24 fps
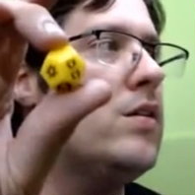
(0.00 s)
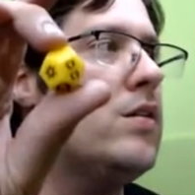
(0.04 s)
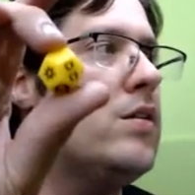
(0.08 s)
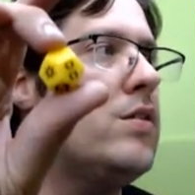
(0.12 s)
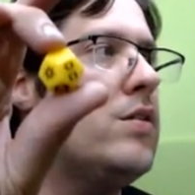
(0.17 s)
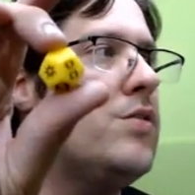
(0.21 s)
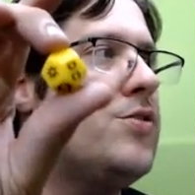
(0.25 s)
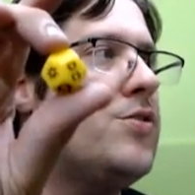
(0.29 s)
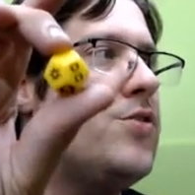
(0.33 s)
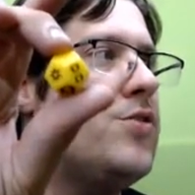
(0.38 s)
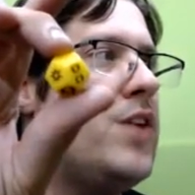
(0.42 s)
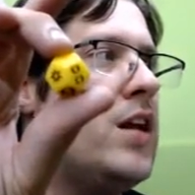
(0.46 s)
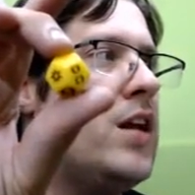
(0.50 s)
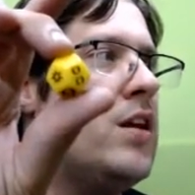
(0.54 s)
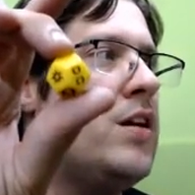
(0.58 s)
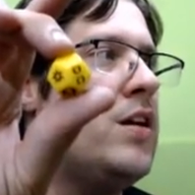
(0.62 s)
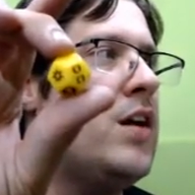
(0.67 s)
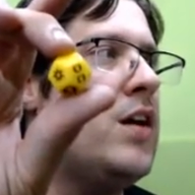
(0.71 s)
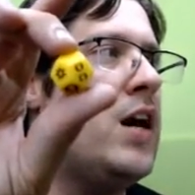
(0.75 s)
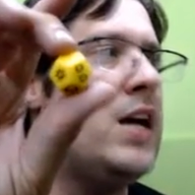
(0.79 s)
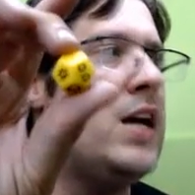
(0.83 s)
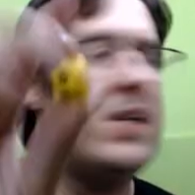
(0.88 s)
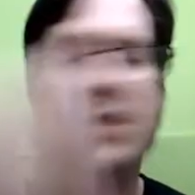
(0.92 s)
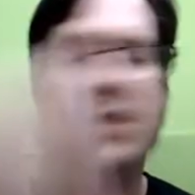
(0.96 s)
yellow
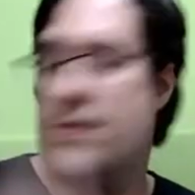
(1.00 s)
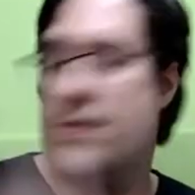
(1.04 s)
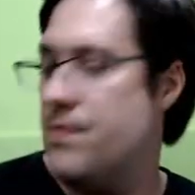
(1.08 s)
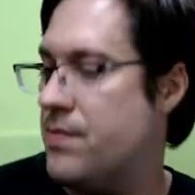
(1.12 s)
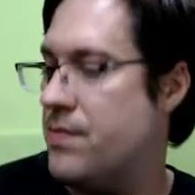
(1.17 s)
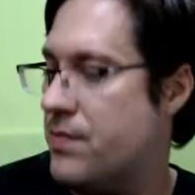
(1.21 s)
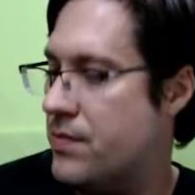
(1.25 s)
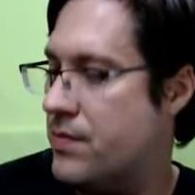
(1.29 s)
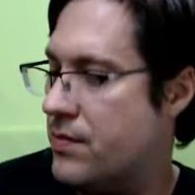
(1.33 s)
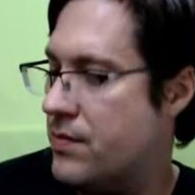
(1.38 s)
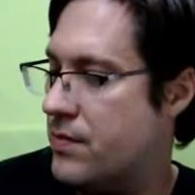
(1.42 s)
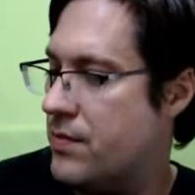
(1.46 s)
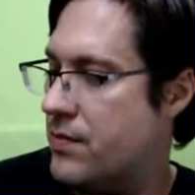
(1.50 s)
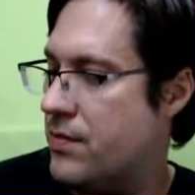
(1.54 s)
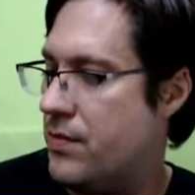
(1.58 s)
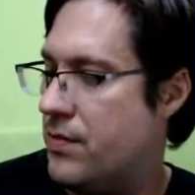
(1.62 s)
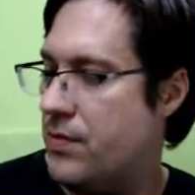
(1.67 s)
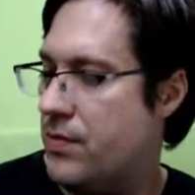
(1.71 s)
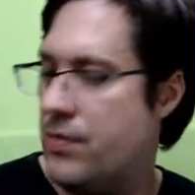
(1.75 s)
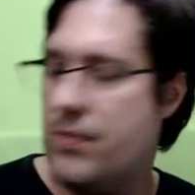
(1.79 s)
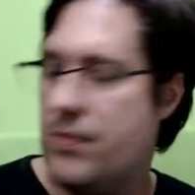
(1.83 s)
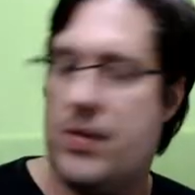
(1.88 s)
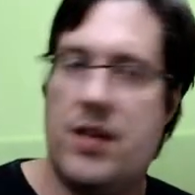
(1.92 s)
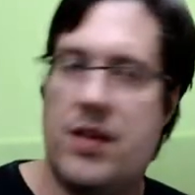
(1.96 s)
dice,
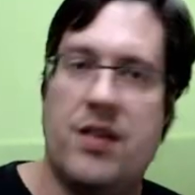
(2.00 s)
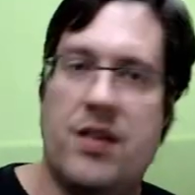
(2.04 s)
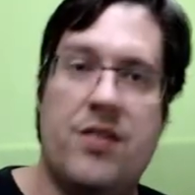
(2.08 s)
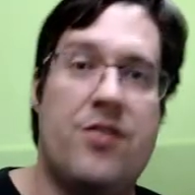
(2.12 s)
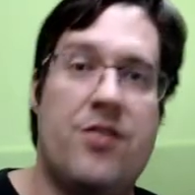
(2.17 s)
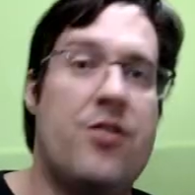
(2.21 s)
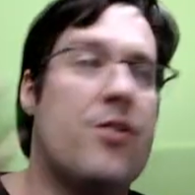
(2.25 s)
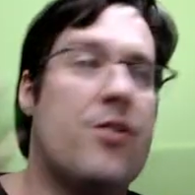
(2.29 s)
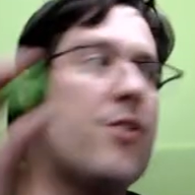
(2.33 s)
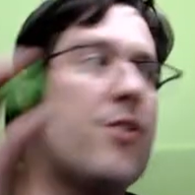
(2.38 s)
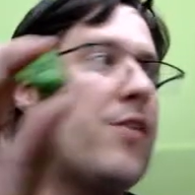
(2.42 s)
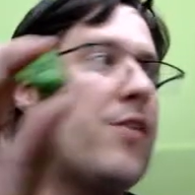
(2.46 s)
2 green